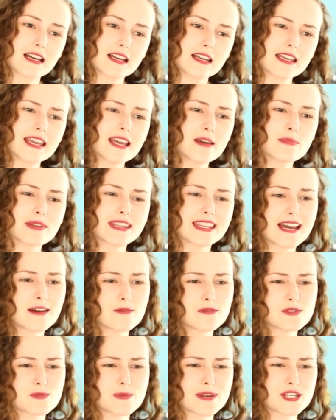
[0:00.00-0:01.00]
Yeah, but that
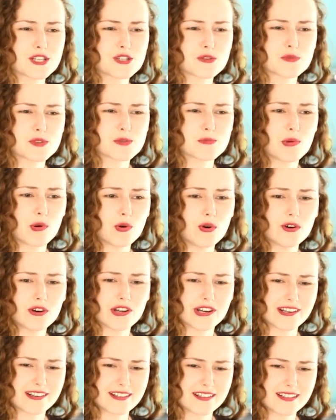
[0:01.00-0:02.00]
was when she was born.
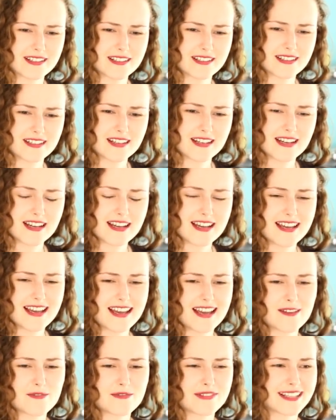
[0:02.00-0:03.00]
Well,
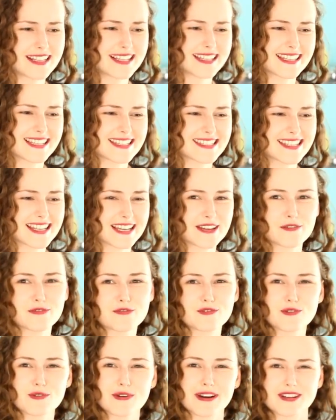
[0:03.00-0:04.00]
I feel like that's like a
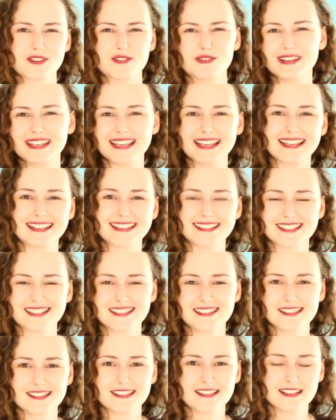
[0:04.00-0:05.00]
few hundred
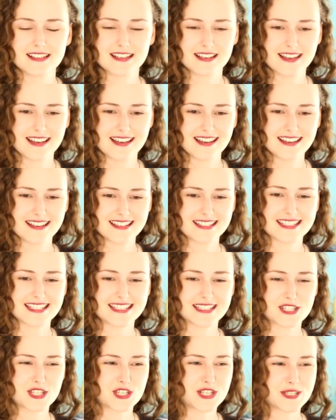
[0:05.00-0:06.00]
years
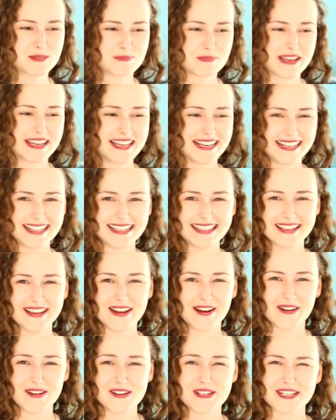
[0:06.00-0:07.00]
since she's been in
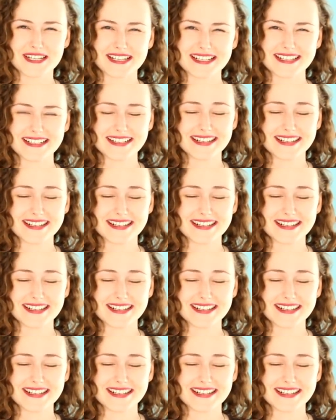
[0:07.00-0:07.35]
the ocean.